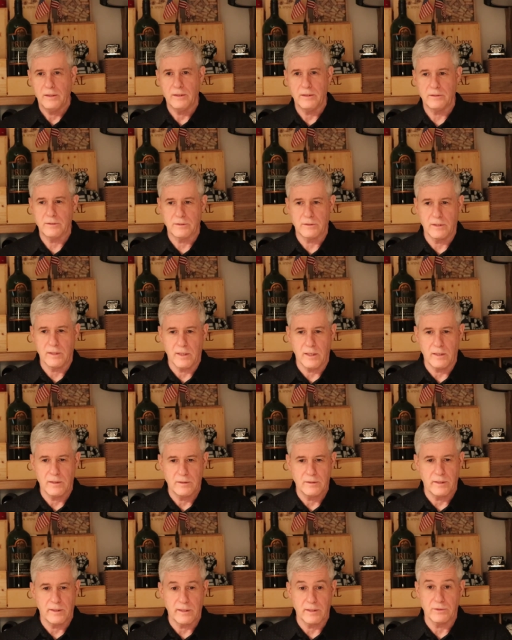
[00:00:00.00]
It's,
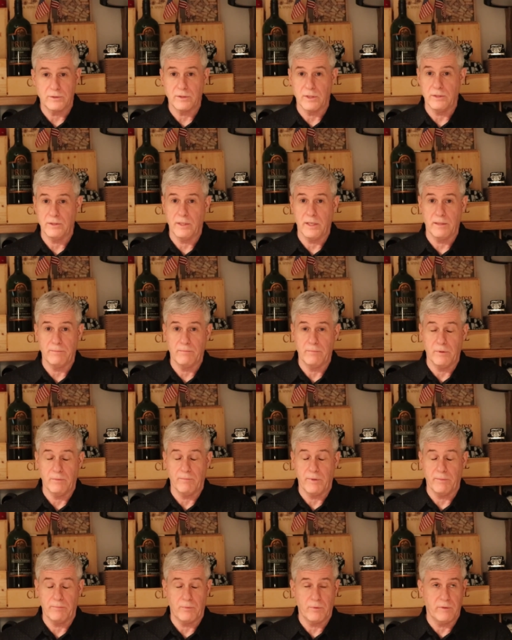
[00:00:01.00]
uh, like I said you,
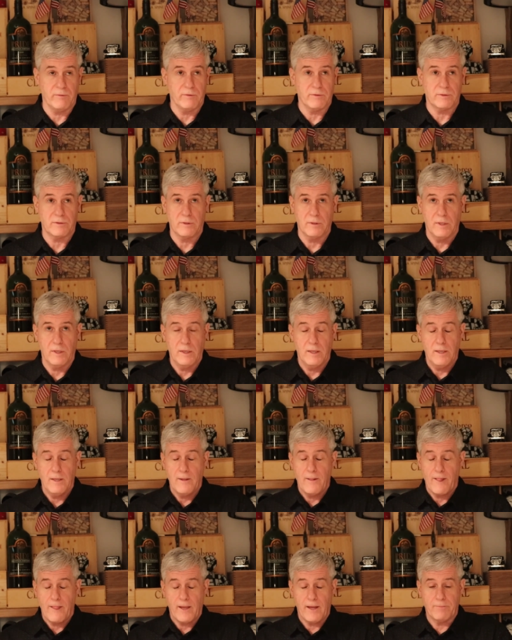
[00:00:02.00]
in my previous
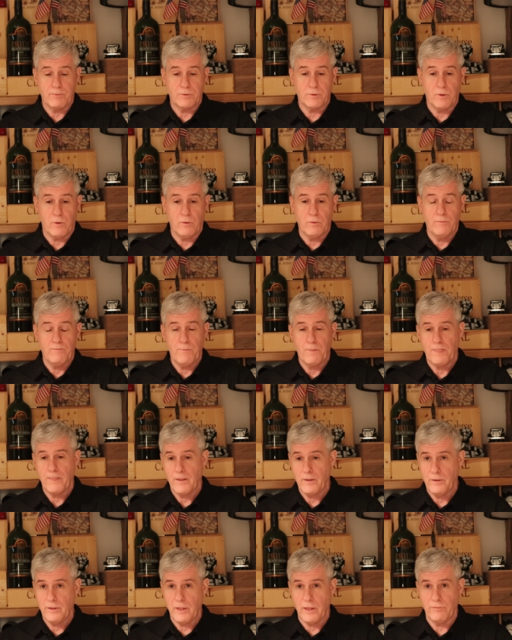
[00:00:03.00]
episode,
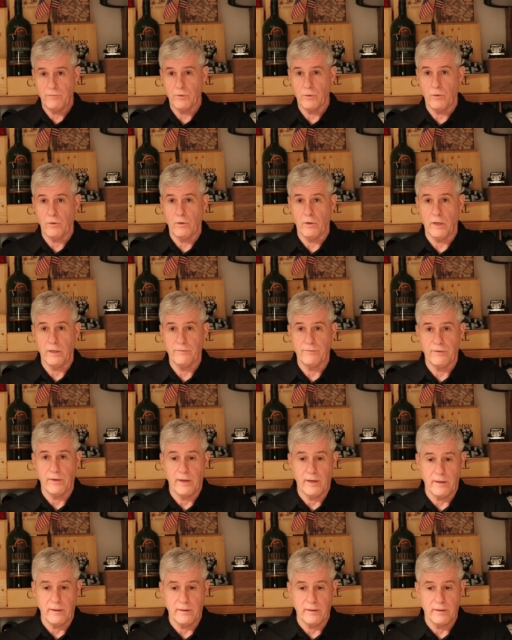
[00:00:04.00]
you have your whole life
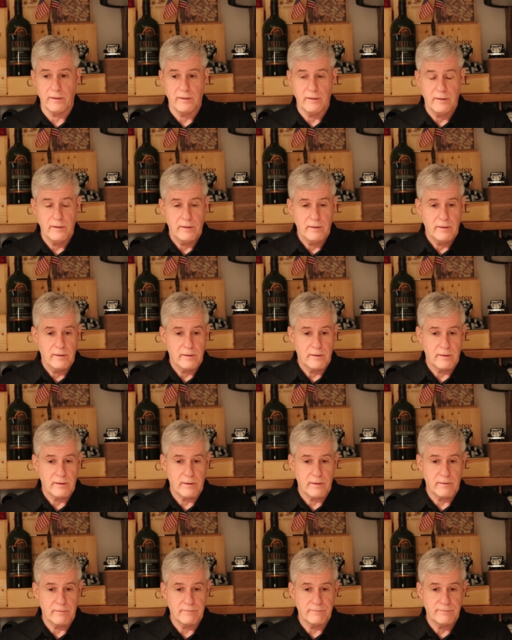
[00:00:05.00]
ahead of you.
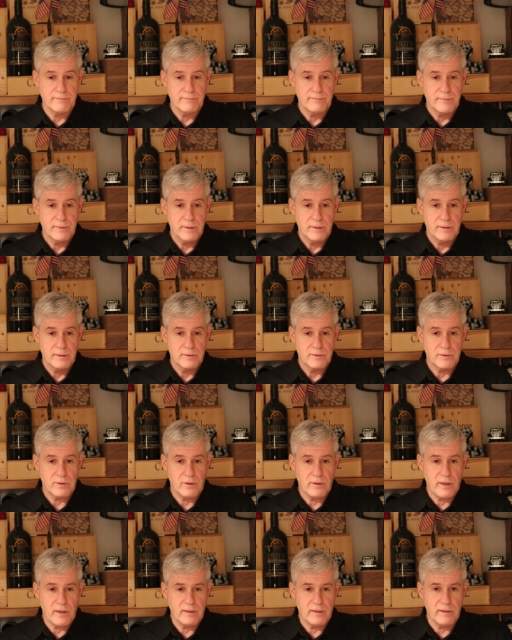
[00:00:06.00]
Um,
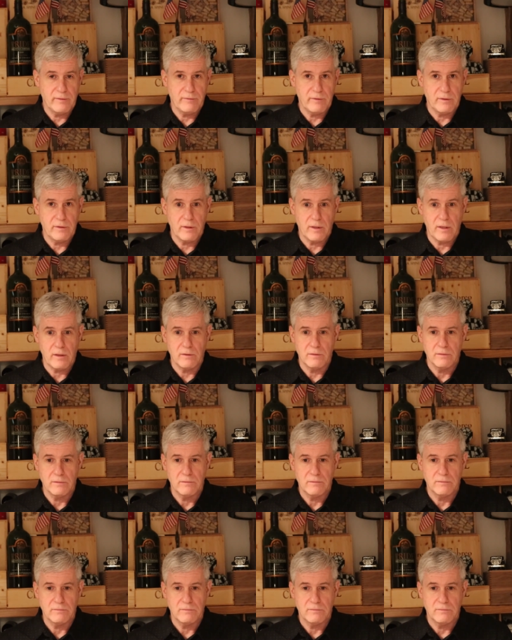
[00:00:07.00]
so yeah, give it a go.